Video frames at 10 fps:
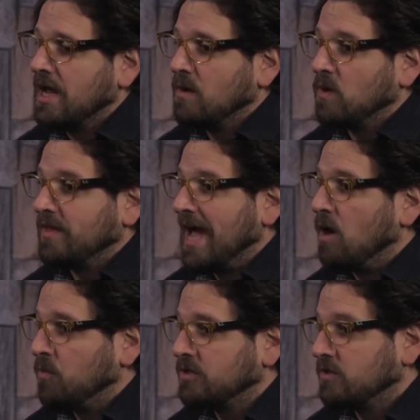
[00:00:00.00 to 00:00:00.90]
and what the
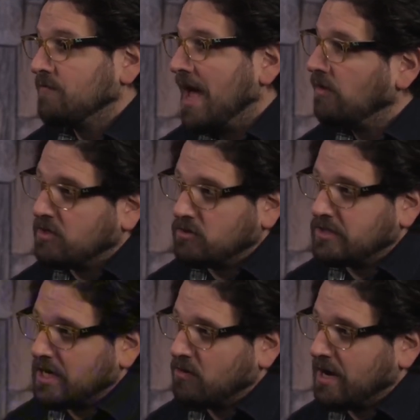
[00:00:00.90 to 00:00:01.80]
outputs or the value you're
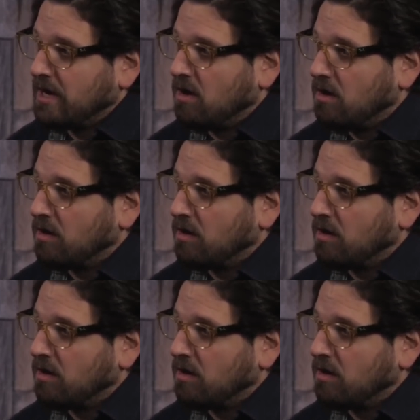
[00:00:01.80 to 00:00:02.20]
generating